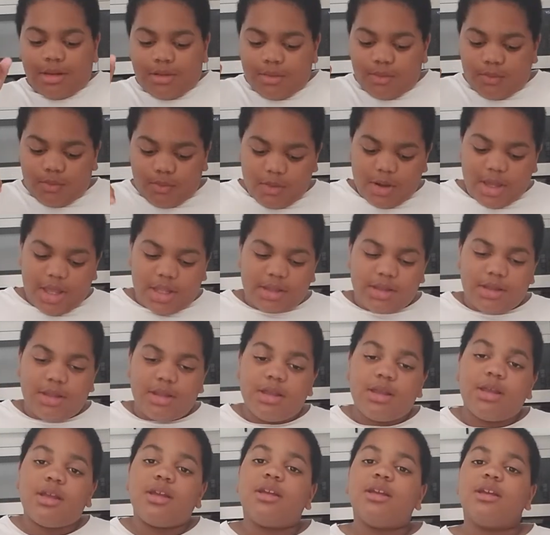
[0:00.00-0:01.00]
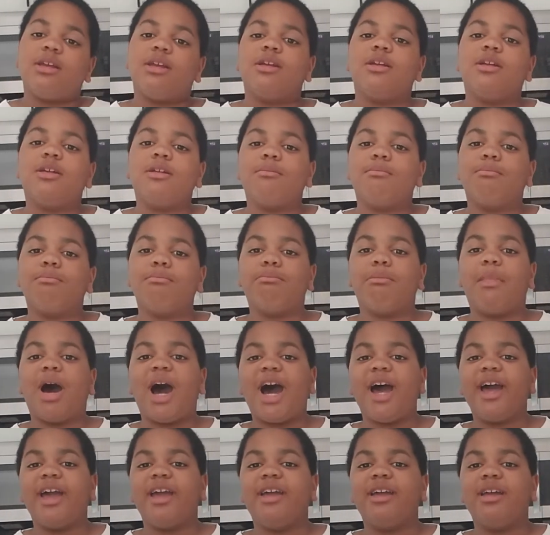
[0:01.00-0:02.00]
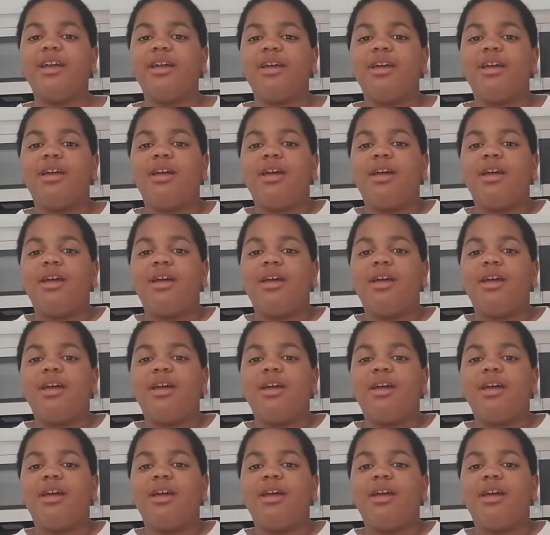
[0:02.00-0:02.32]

with my,